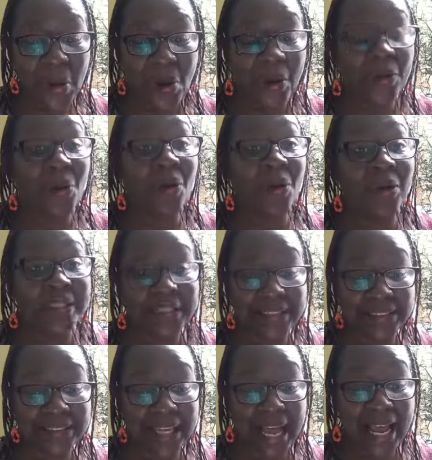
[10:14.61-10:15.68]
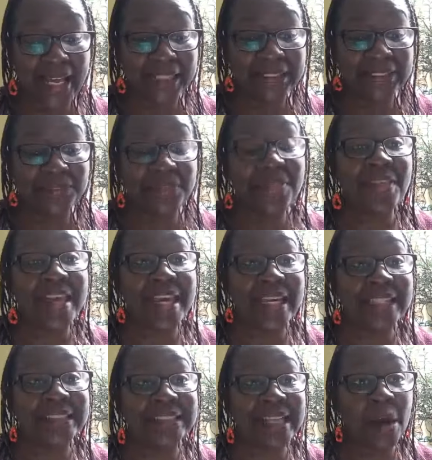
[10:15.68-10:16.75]
on all these kinds of
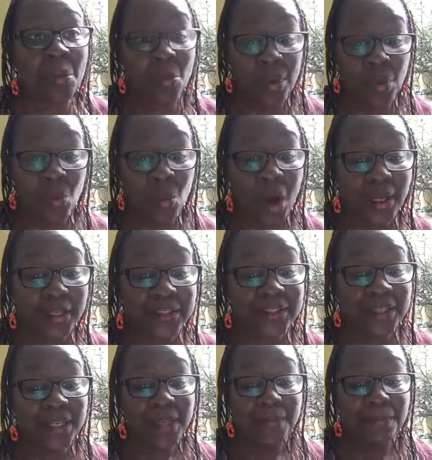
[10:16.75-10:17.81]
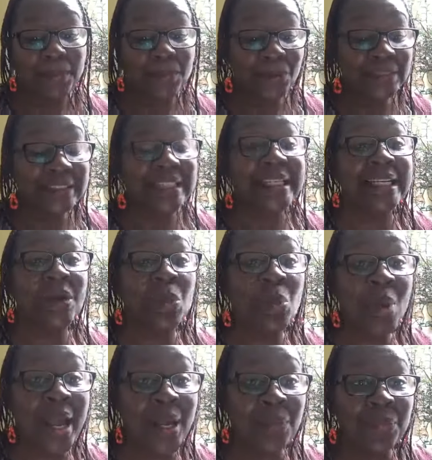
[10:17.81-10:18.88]
things that we want because in a
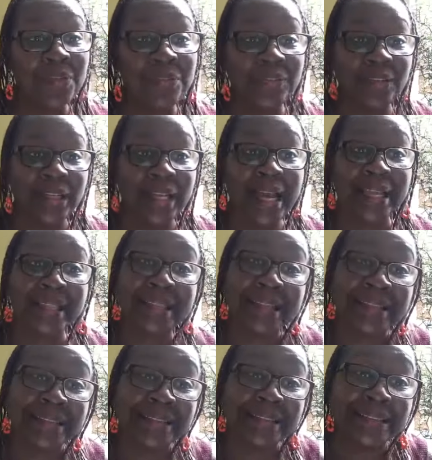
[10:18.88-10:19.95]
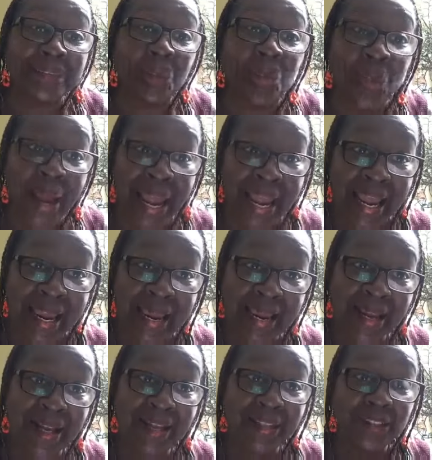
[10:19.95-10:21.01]
way we feel like this is the
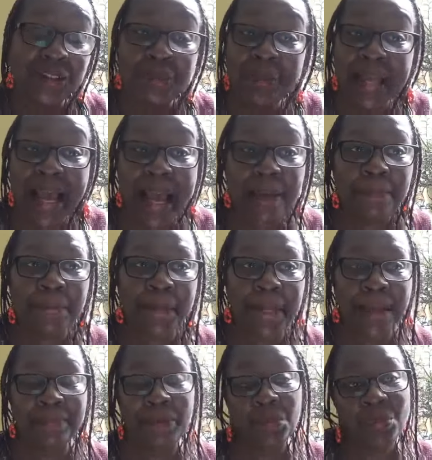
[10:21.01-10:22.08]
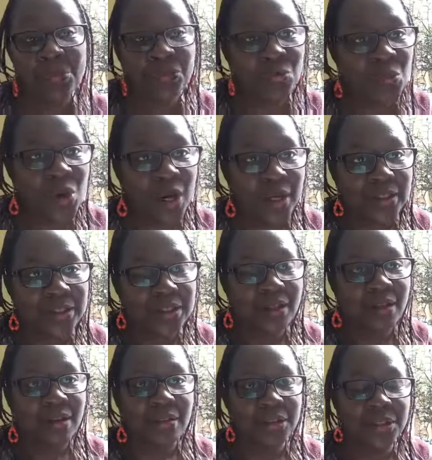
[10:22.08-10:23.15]
way to be happy. I mean, we've worked
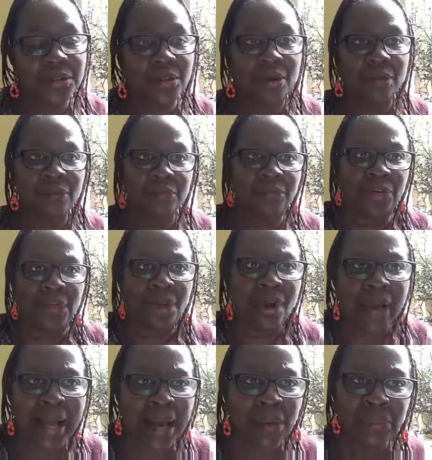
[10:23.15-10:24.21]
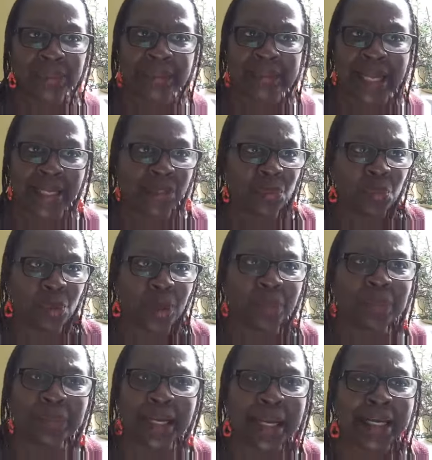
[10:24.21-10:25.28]
you know, for long hours at the
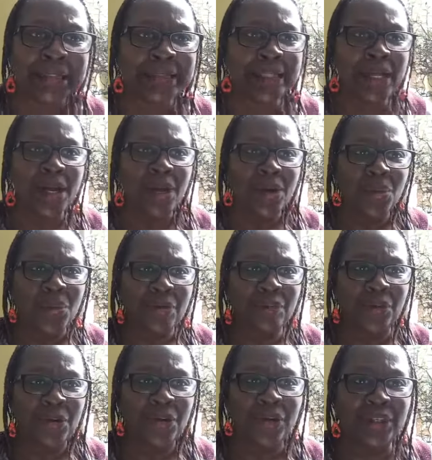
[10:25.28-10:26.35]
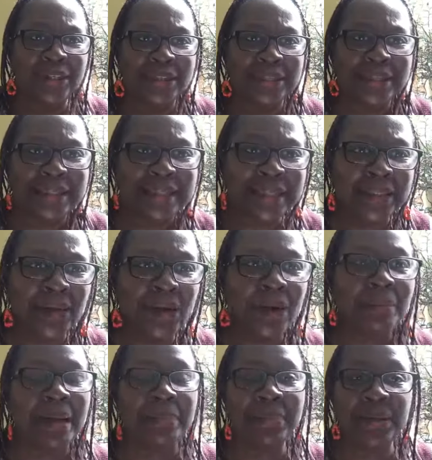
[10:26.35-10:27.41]
workplace. We've earned an
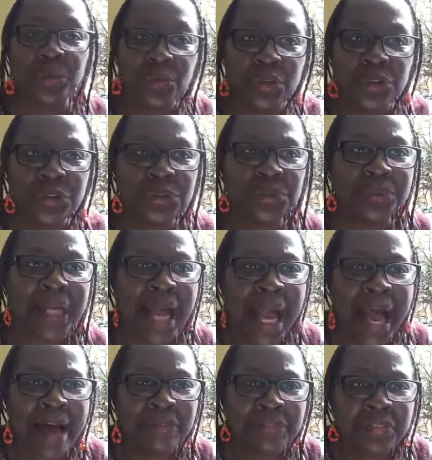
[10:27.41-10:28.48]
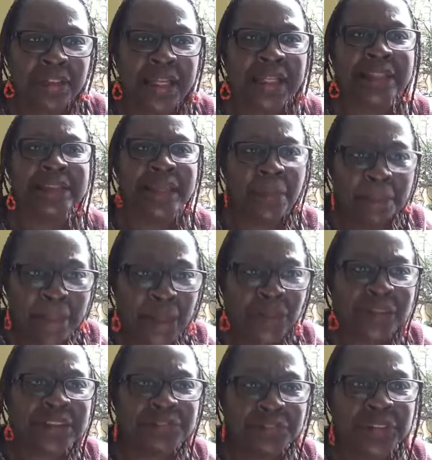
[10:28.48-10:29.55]
income. I mean, we should have things that make
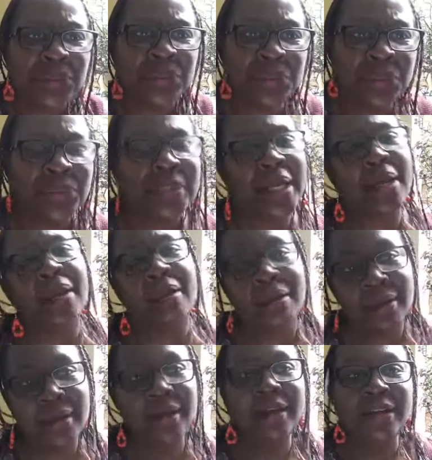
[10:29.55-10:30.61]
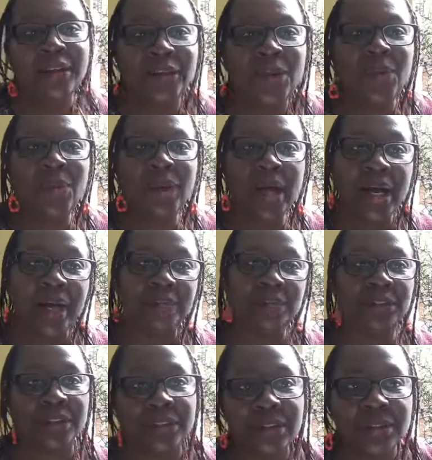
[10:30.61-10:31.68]
us feel good that, oh, you know what, I'm
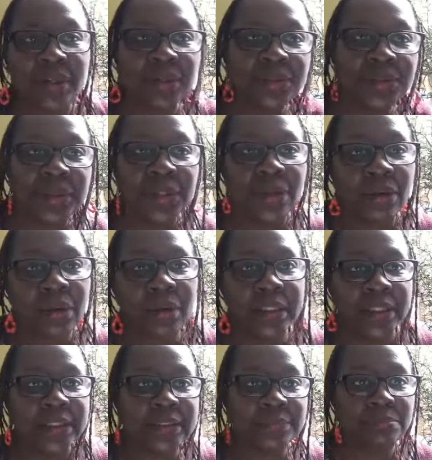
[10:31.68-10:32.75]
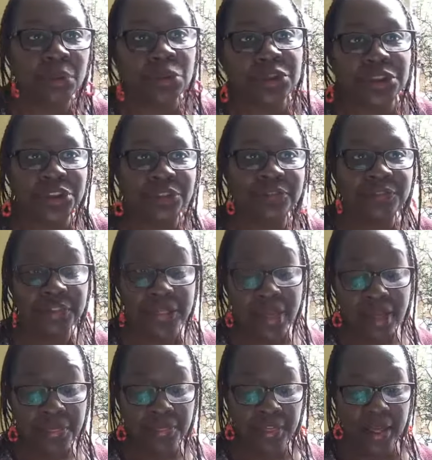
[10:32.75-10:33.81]
just not doing all this motion for
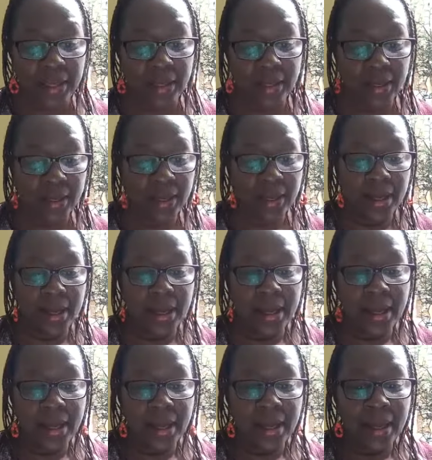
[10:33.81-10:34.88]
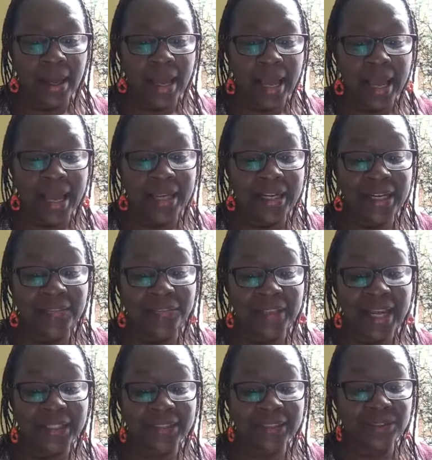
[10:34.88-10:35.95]
nothing. And if
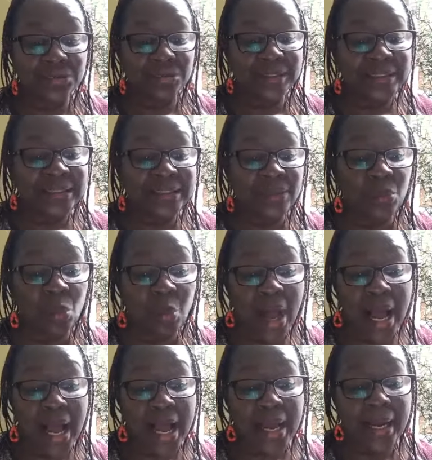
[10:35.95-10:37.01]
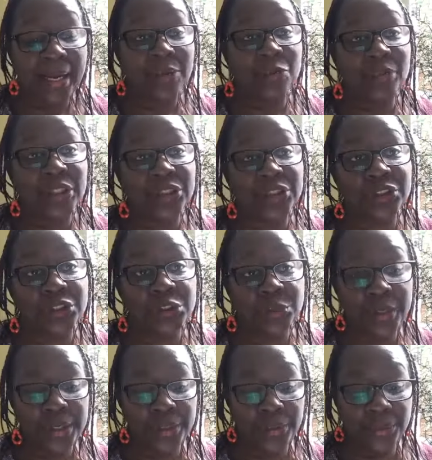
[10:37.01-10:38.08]
that's the reason why, if we're just
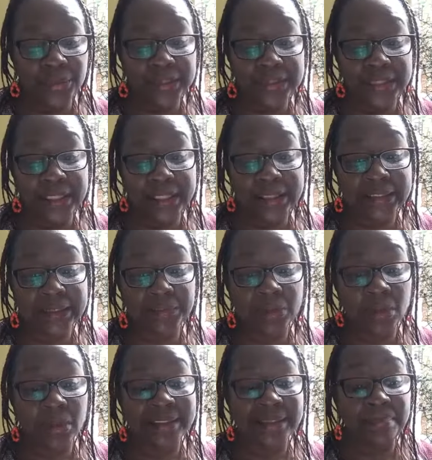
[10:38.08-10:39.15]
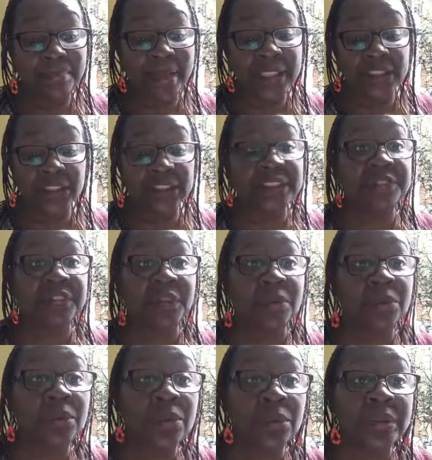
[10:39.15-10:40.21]
doing those things because it makes us
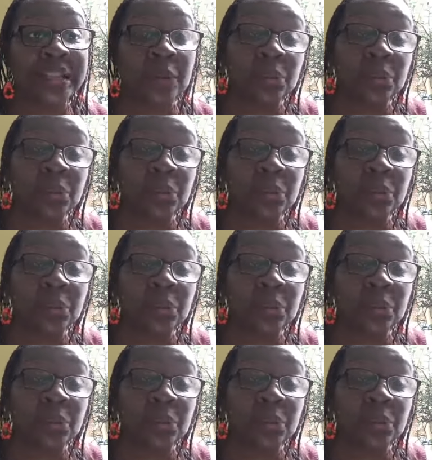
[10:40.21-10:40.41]
feel good